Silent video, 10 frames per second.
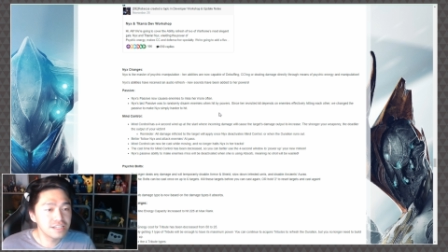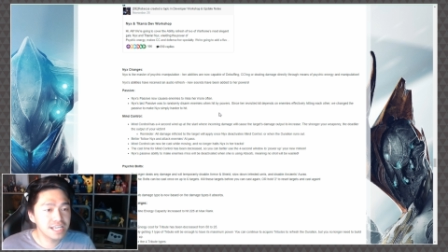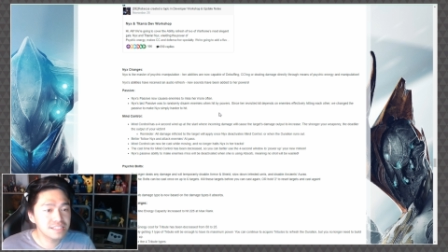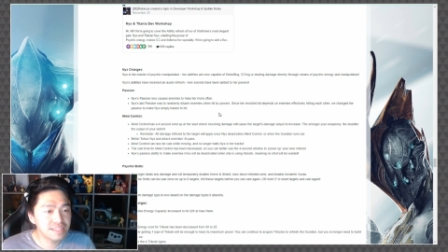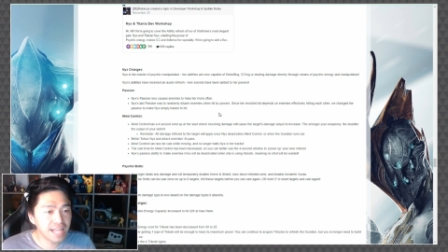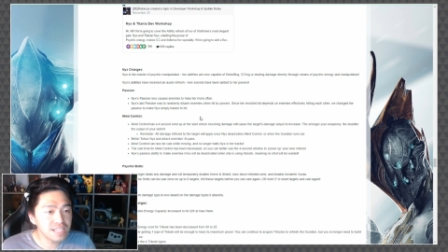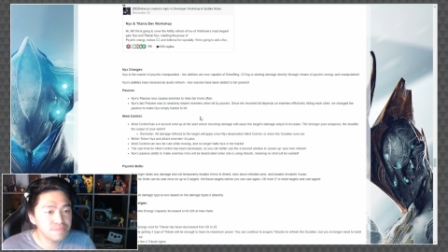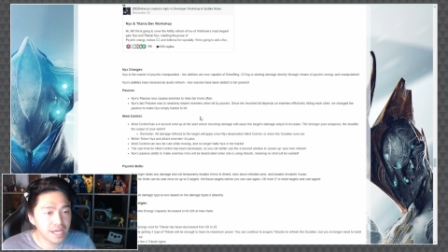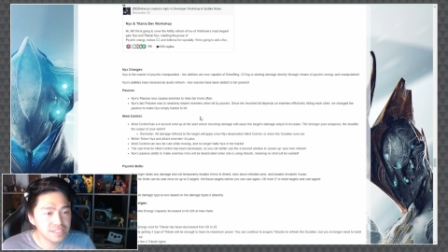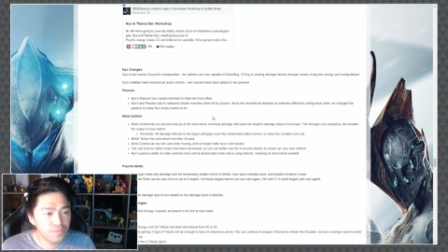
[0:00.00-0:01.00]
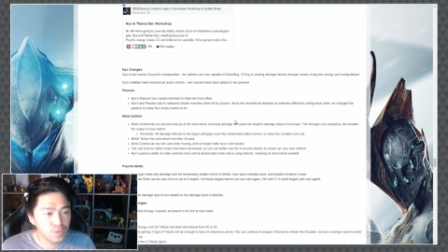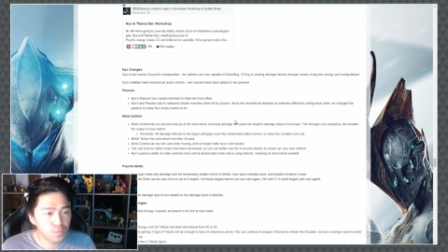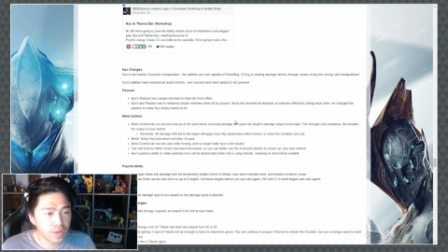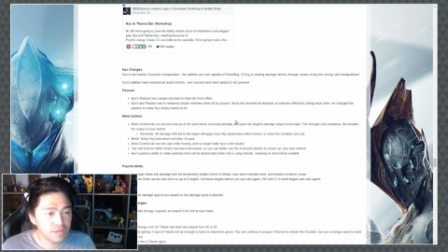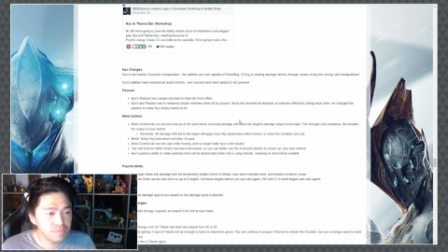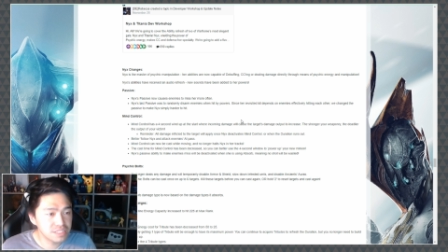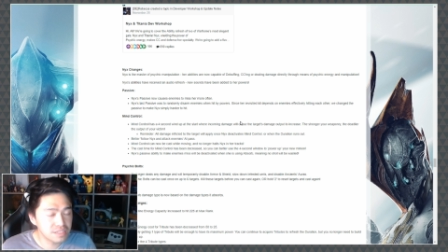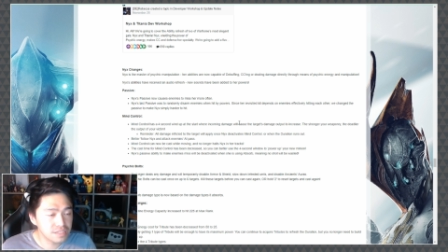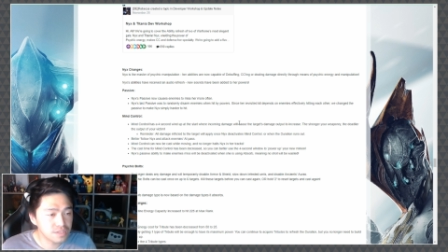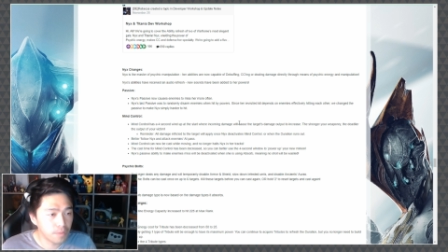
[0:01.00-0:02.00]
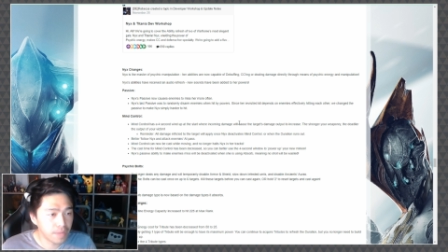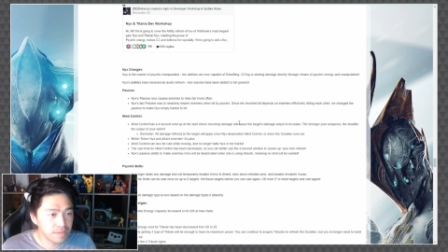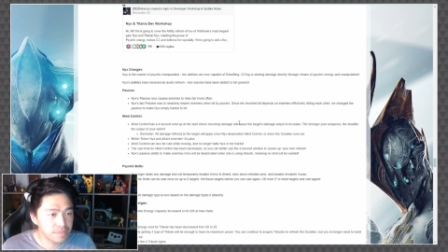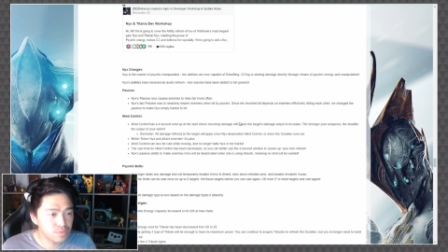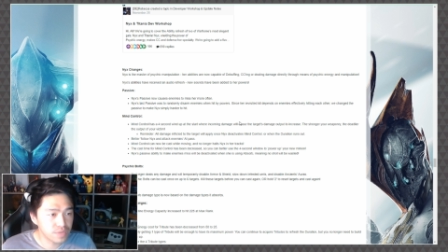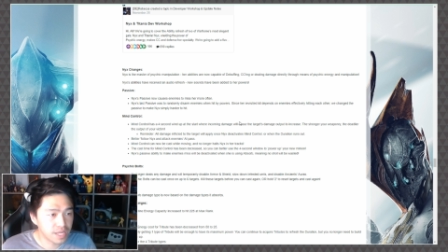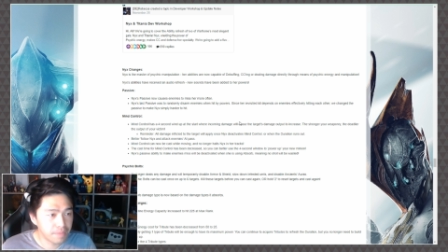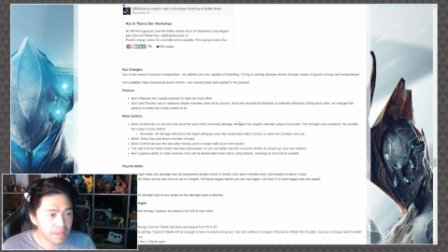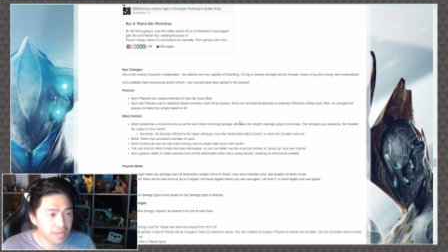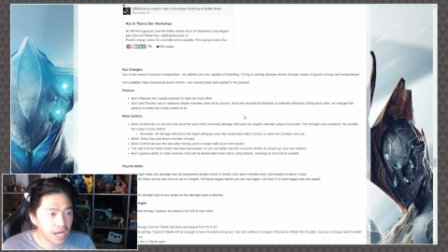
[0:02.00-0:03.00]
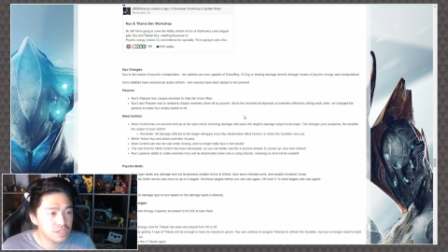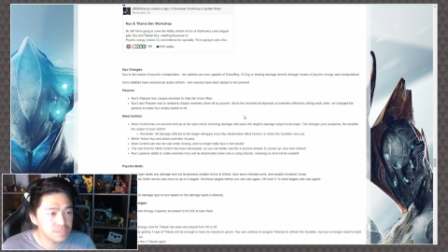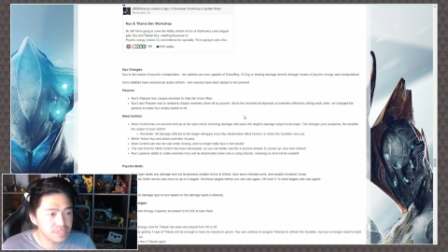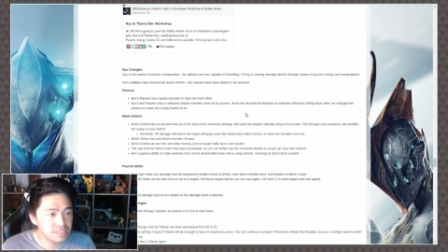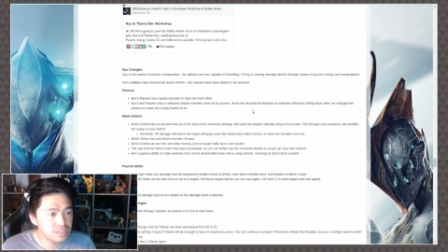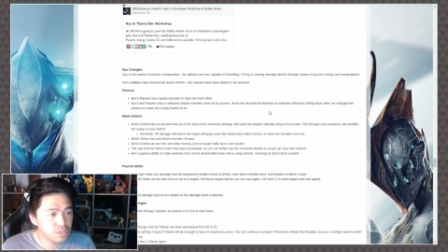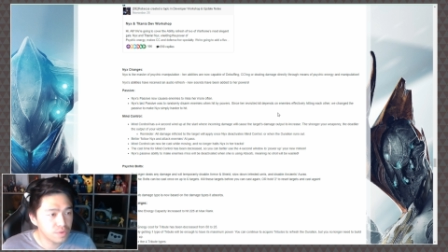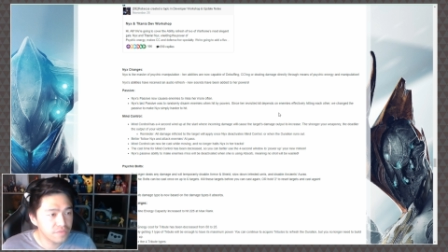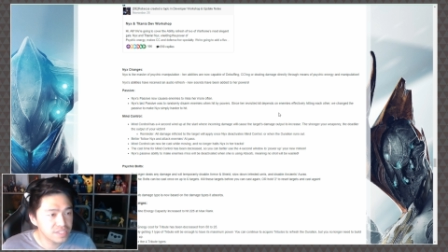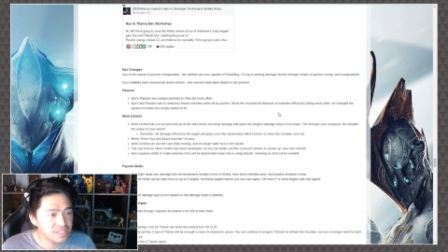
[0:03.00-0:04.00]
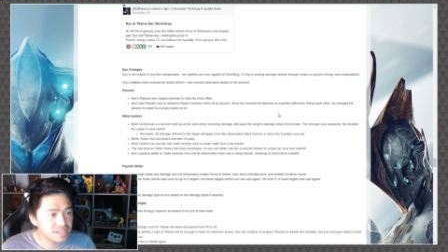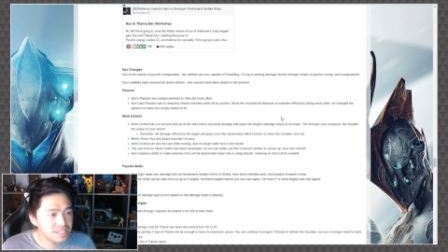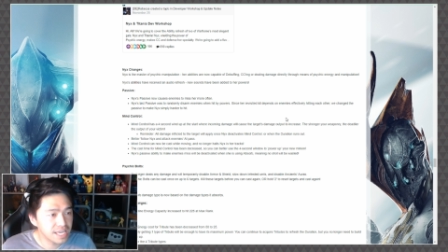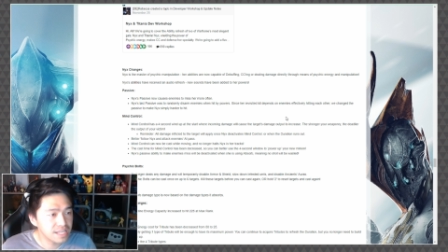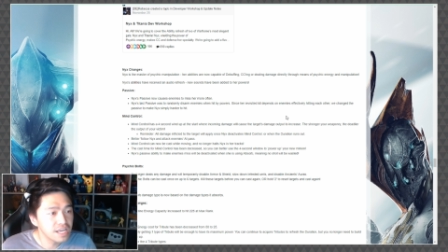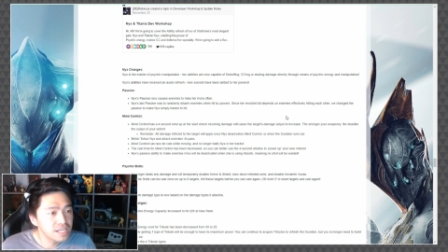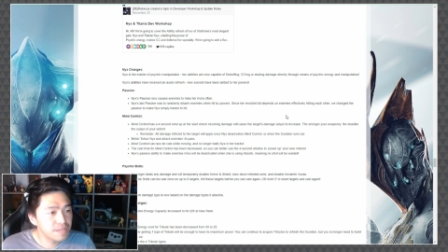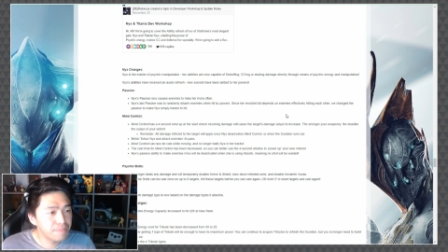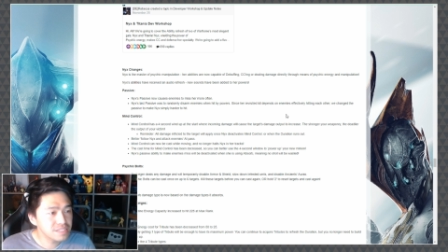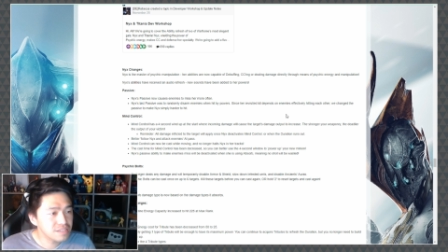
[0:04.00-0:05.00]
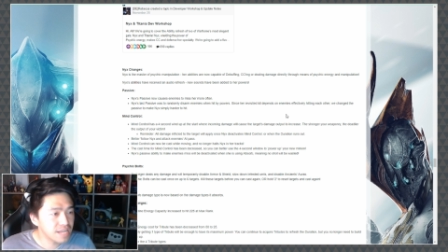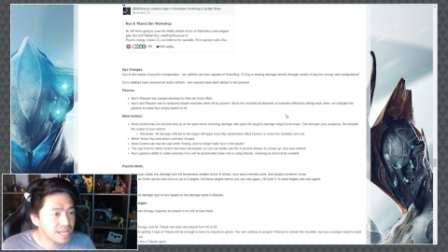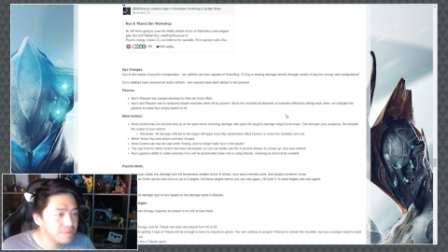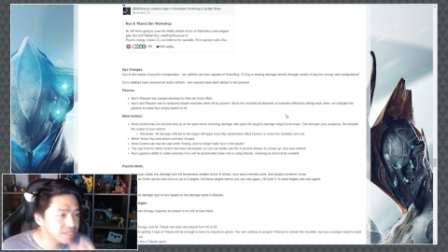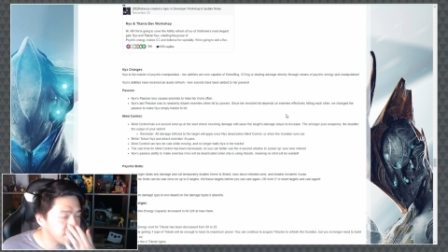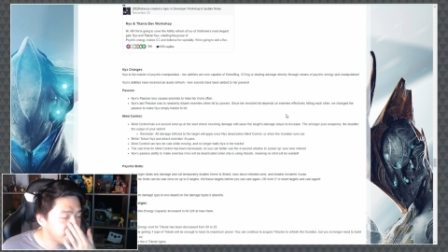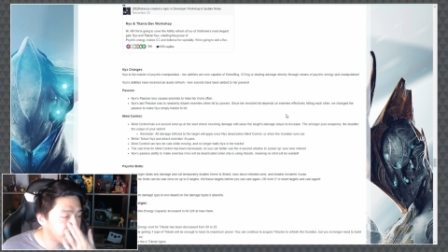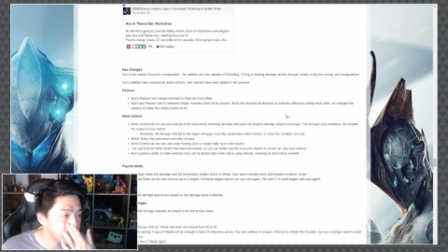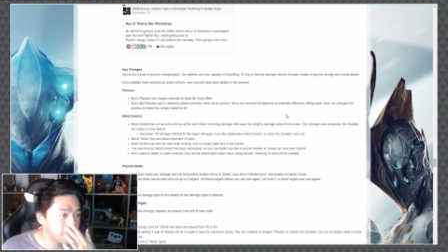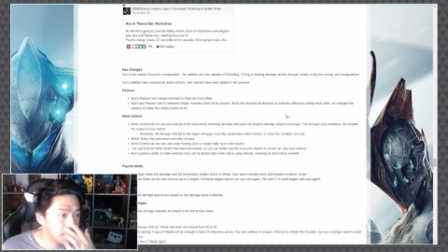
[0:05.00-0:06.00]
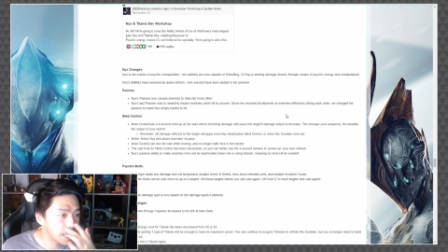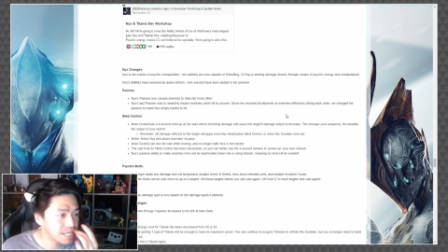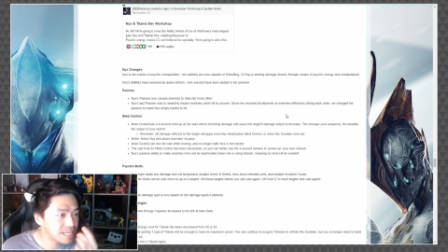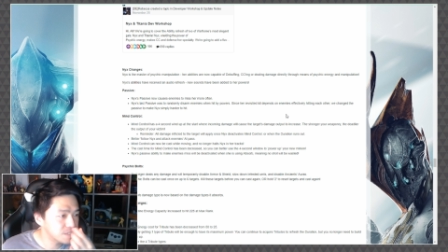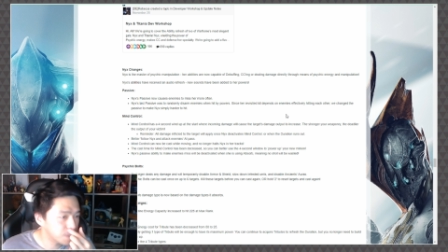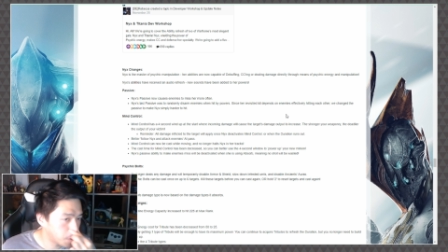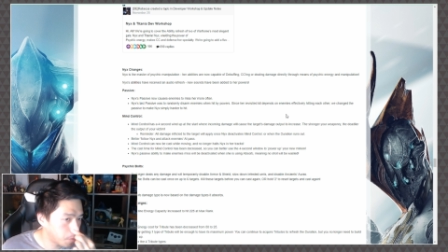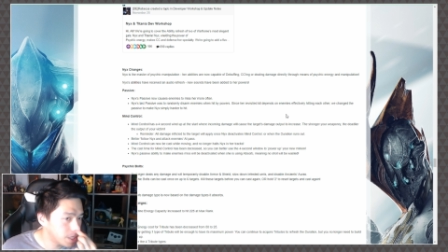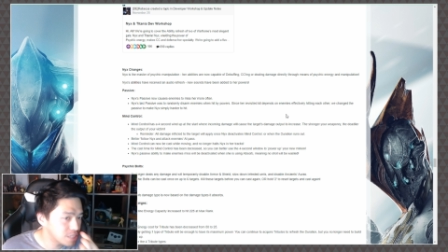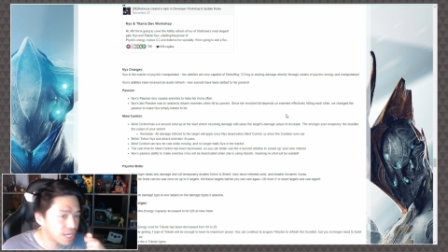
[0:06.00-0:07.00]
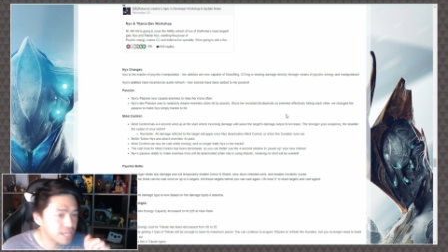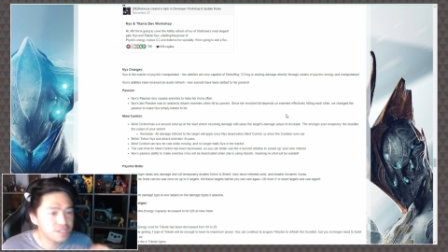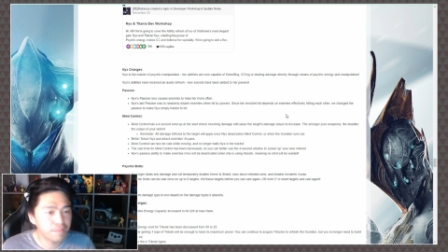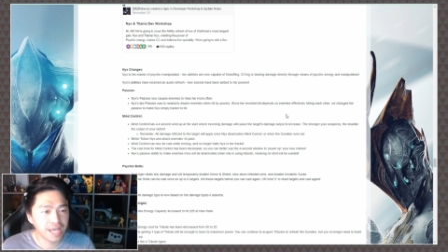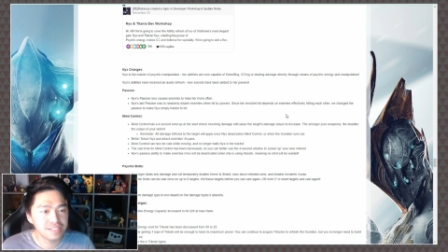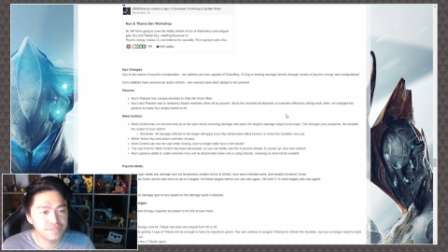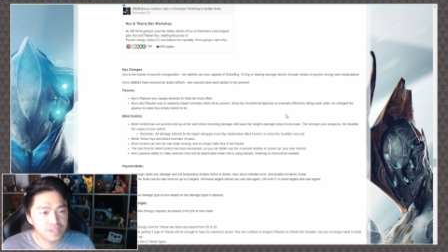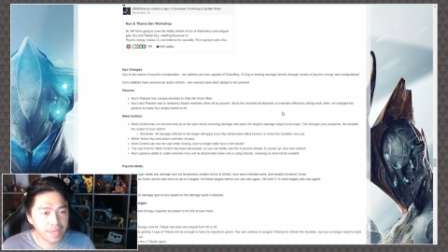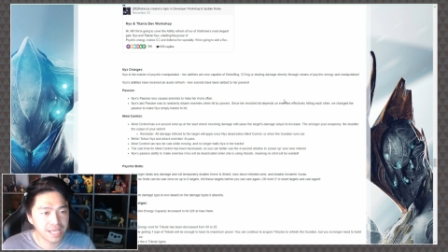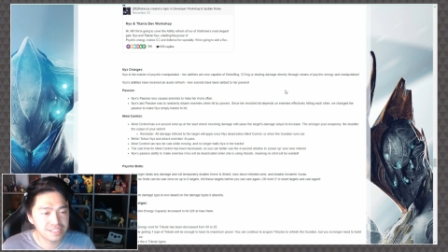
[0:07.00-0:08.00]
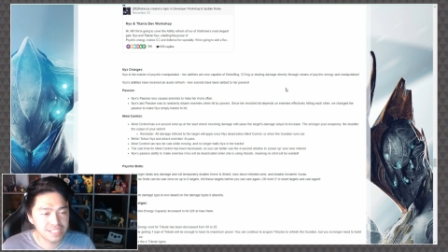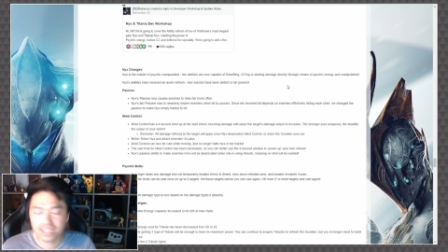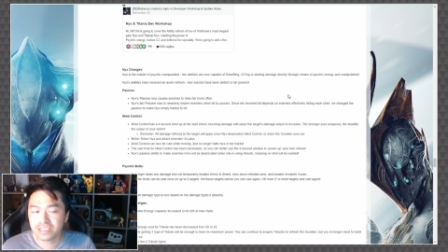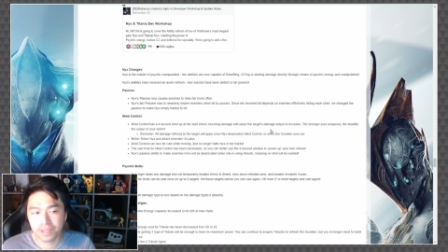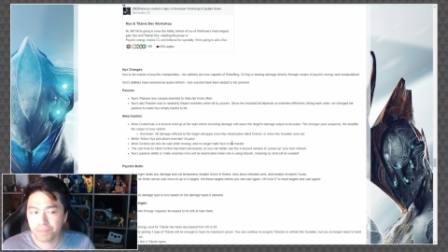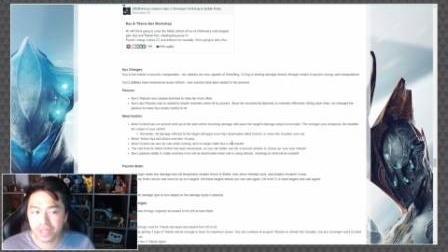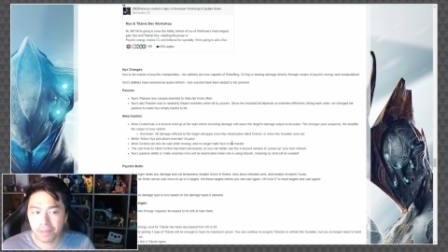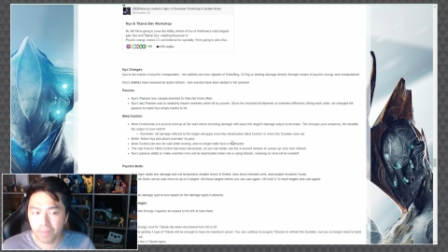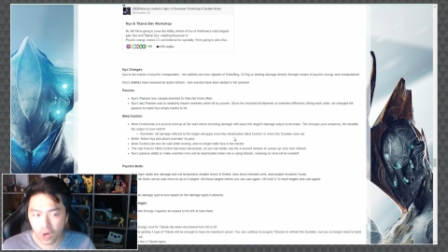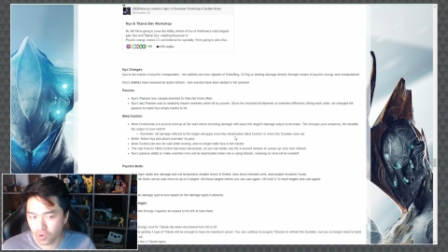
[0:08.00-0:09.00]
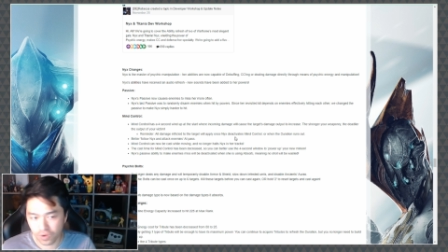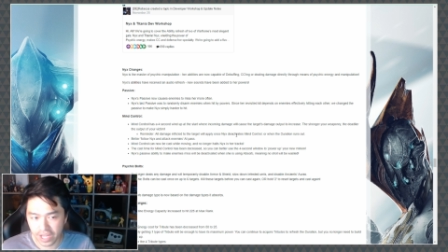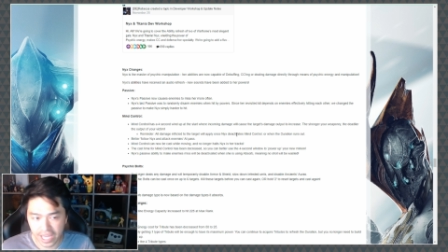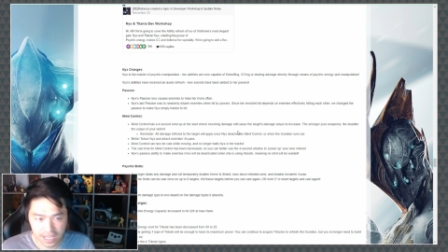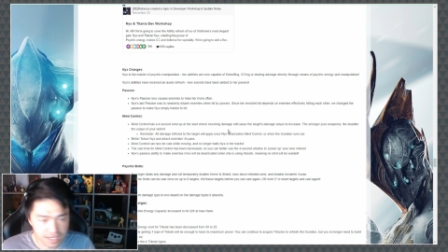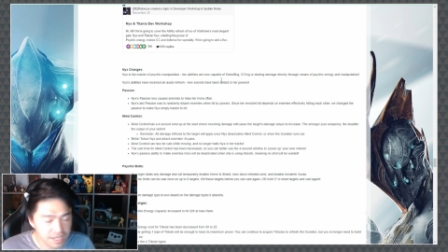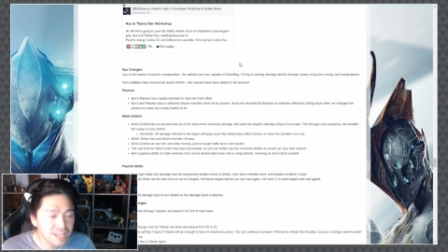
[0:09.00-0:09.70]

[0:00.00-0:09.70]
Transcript: Nyx's last passive was randomly to disarm enemies when hit by powers, but since her revisited kit depends on enemies effectively hitting each other, we changed the passive to make Nyx simply harder to hit.